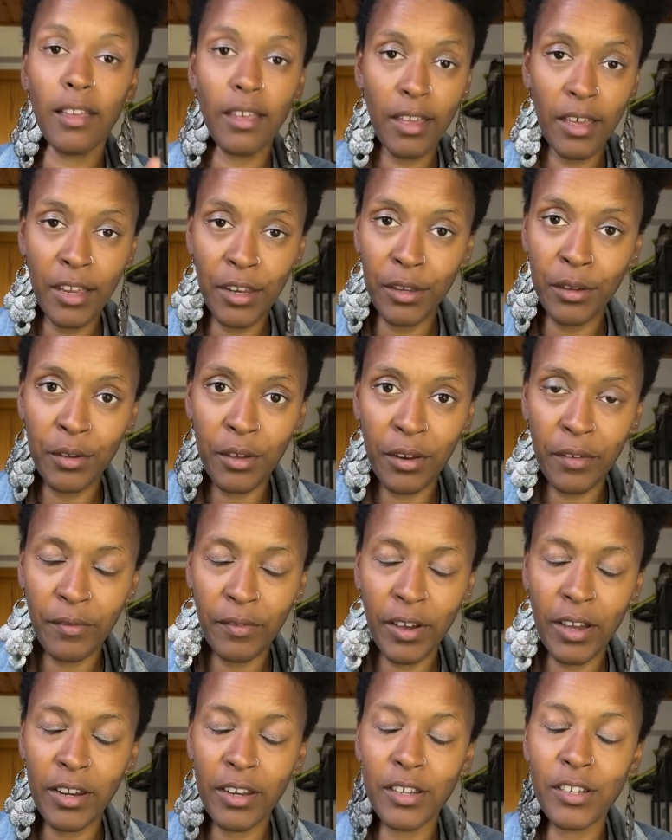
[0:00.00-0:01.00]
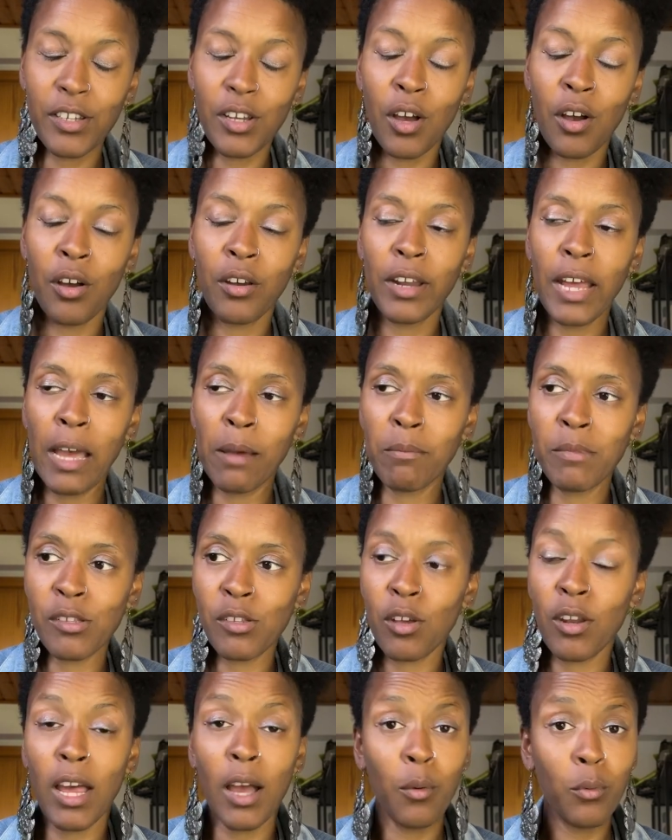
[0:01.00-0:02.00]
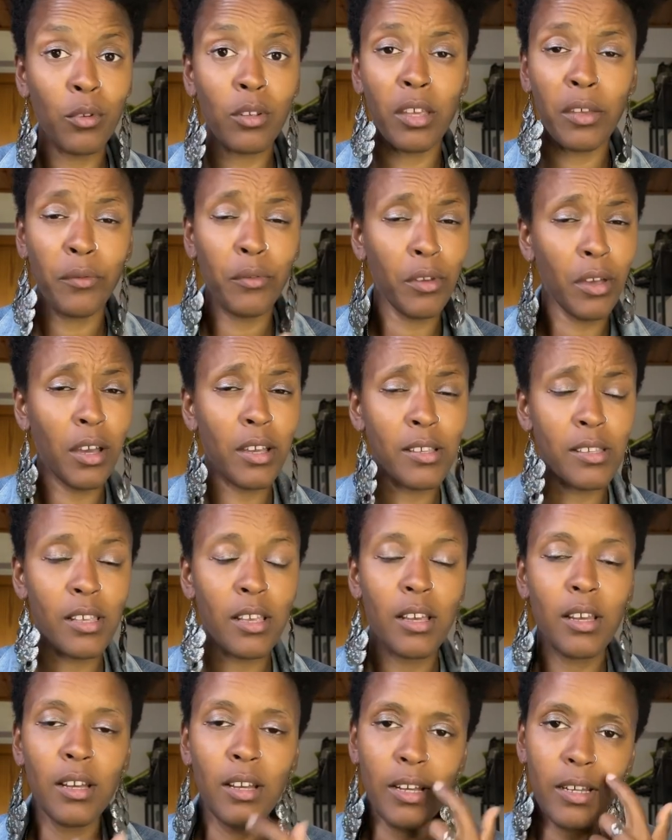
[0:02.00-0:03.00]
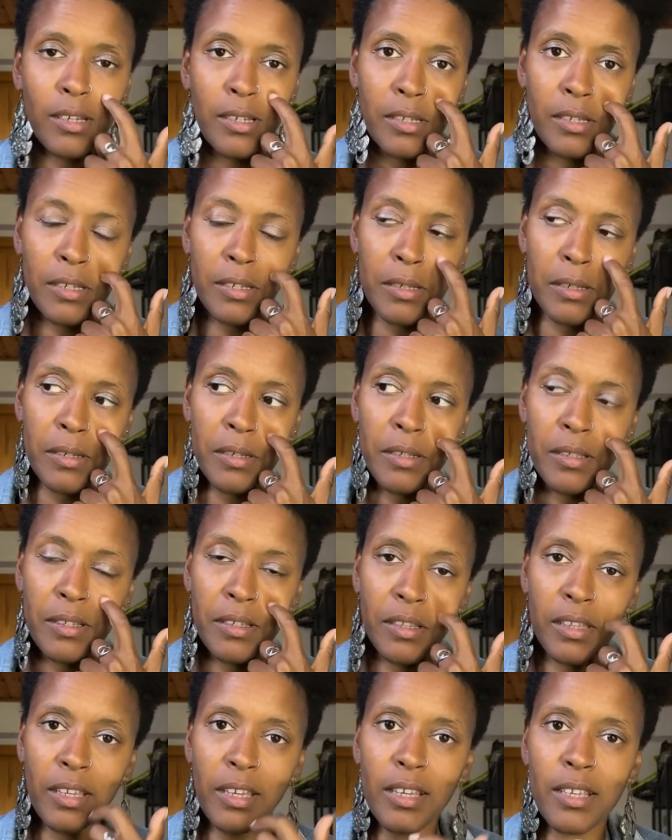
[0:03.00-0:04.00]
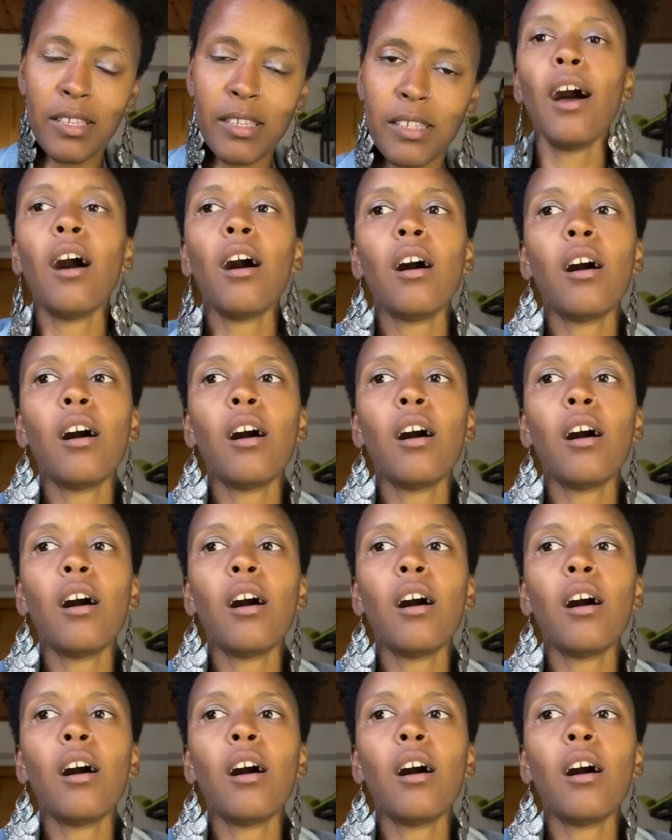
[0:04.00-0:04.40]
and you can find it on Amazon. I will give you guys the links.